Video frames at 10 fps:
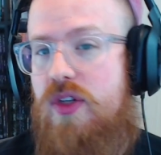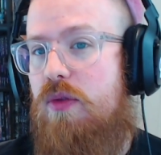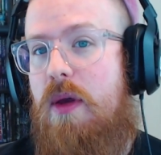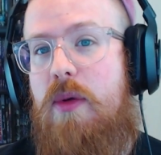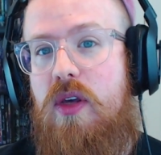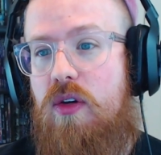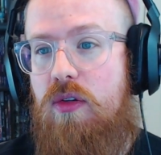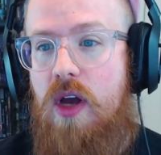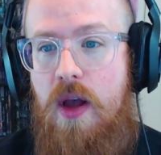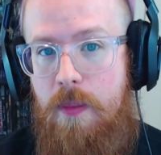So maybe
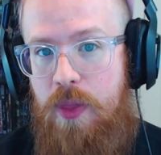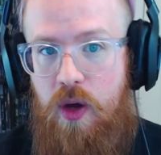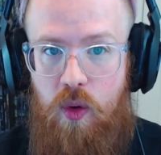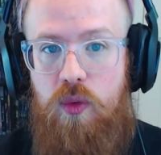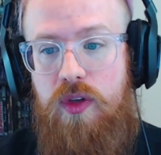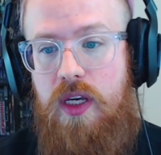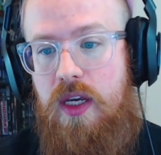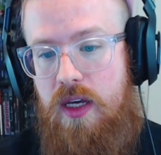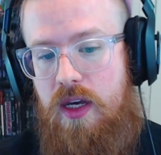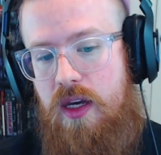you not only,